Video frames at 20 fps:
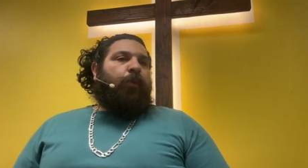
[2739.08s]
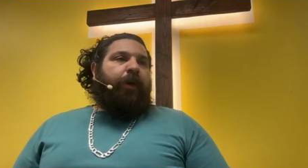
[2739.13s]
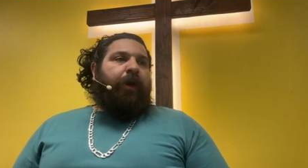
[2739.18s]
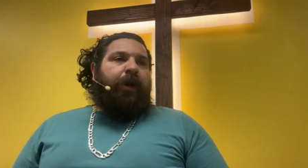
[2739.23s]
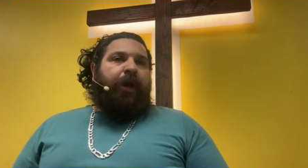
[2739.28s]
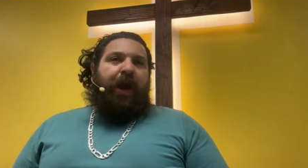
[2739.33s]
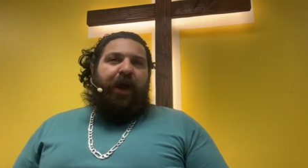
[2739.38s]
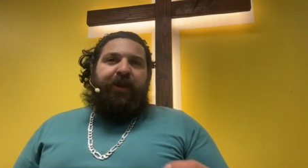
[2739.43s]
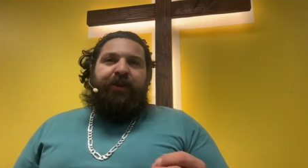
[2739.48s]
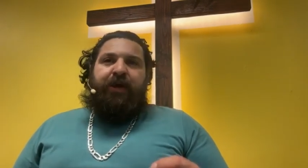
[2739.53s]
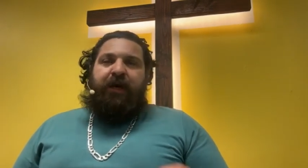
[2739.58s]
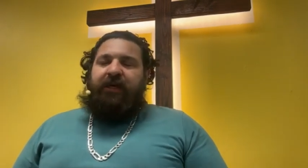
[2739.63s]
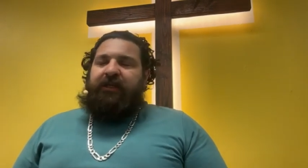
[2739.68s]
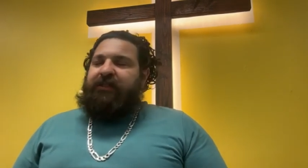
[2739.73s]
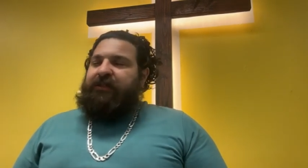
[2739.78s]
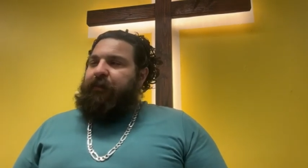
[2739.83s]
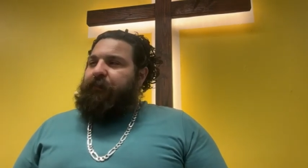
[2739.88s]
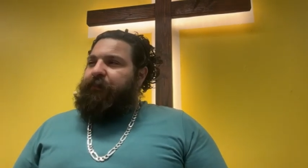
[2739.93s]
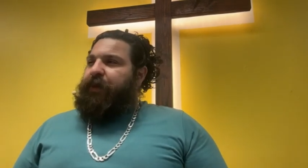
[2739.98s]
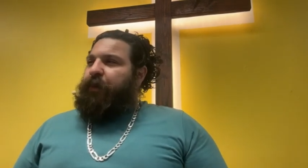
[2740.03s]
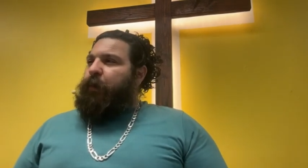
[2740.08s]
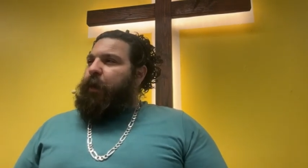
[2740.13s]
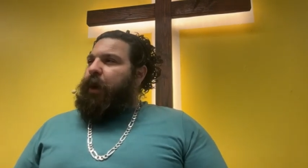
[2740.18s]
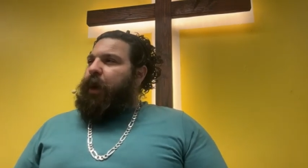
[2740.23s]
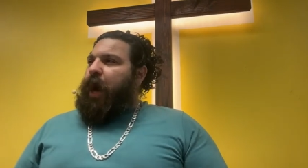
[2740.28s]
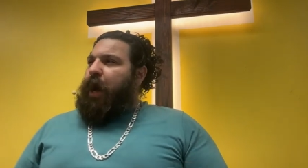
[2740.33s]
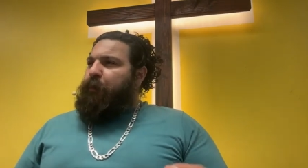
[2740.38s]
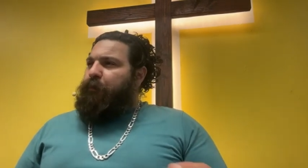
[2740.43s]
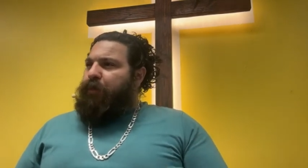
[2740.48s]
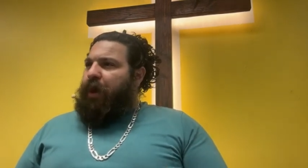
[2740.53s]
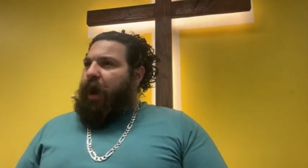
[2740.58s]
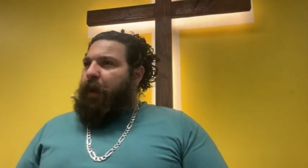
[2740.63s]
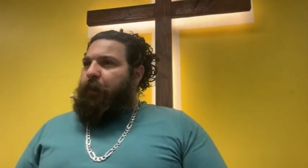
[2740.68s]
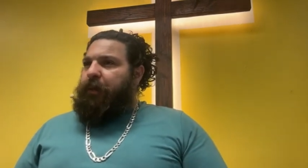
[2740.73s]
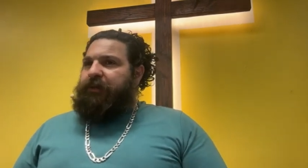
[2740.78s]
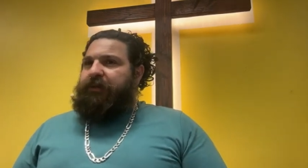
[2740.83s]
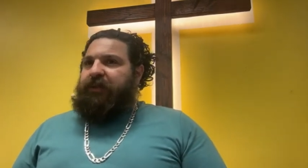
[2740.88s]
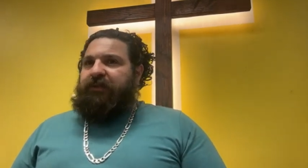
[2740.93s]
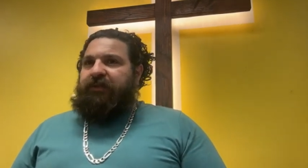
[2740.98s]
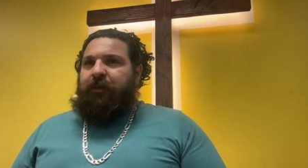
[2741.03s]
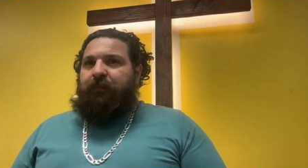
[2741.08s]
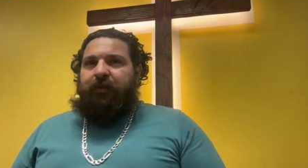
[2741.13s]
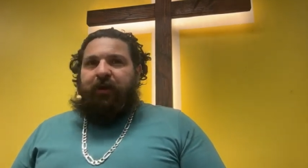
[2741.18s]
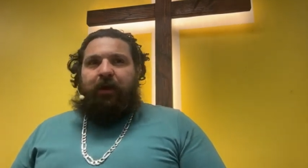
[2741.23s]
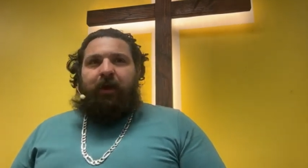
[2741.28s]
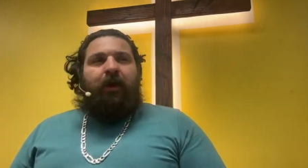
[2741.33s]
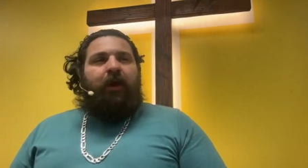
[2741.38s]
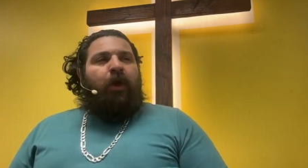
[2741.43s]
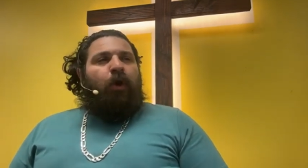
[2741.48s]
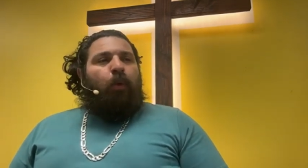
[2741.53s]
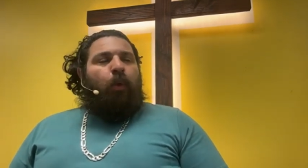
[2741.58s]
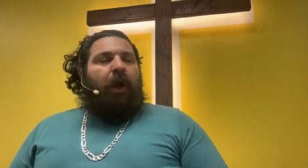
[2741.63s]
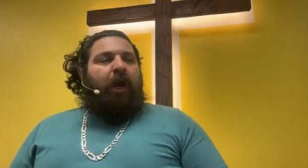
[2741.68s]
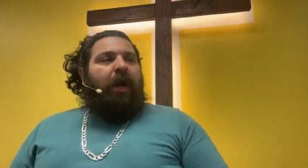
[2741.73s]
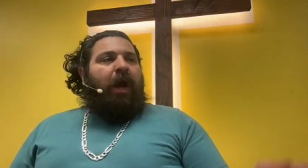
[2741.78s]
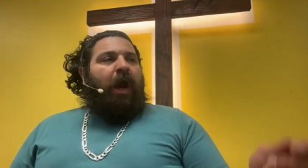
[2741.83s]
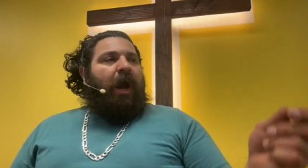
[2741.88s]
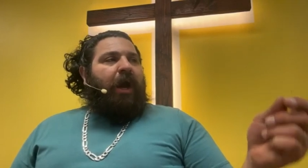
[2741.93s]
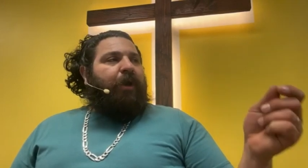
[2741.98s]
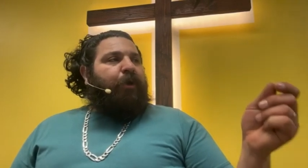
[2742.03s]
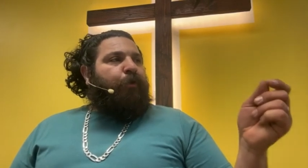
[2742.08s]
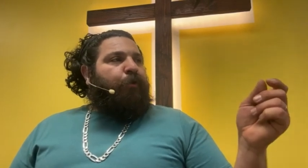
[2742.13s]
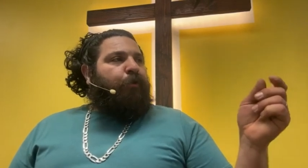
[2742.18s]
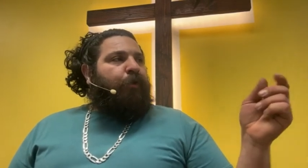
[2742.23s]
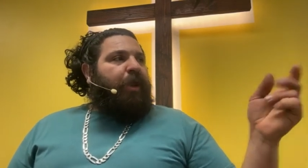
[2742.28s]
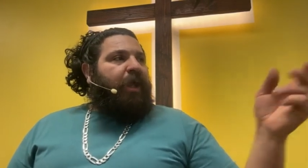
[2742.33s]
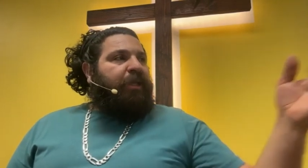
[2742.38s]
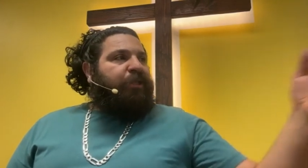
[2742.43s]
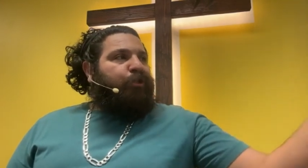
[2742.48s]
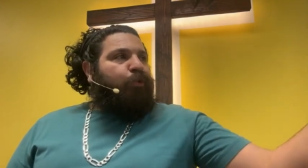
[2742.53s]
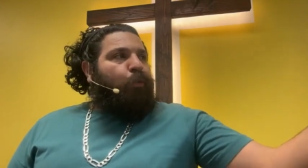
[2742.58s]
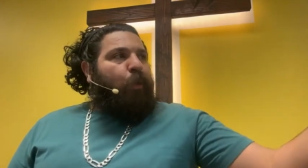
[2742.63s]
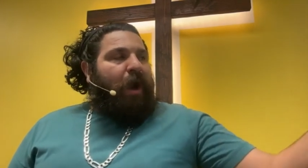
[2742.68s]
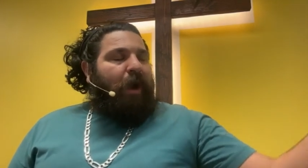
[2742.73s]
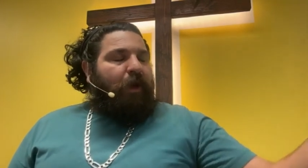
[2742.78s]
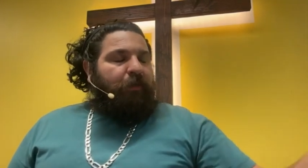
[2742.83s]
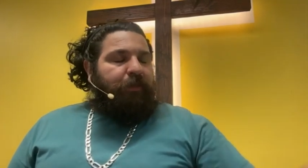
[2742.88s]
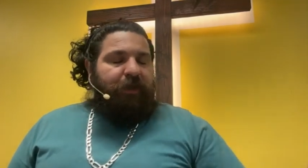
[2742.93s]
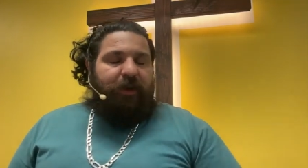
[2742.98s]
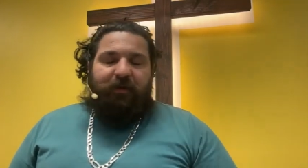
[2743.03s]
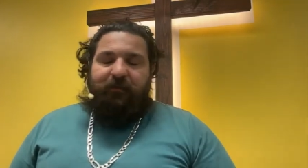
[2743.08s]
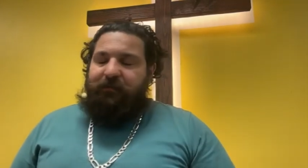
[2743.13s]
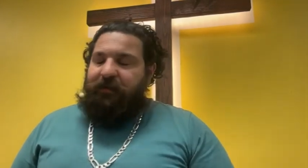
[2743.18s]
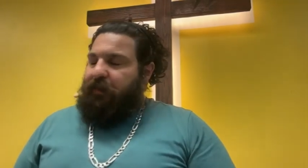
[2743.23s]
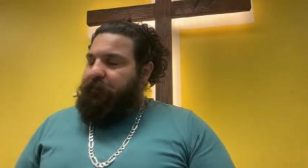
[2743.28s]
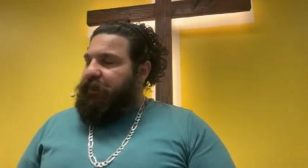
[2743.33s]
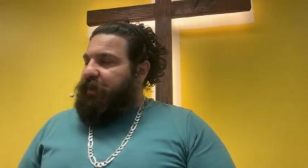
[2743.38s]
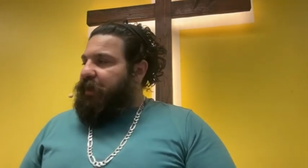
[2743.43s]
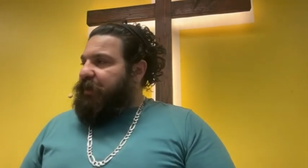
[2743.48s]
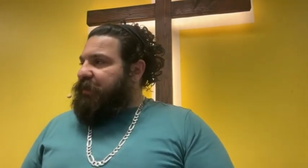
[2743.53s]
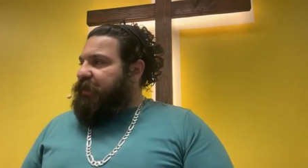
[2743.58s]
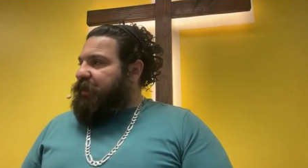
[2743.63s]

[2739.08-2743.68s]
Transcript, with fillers: when God does something, when God promises something, when God creates wealth in a family.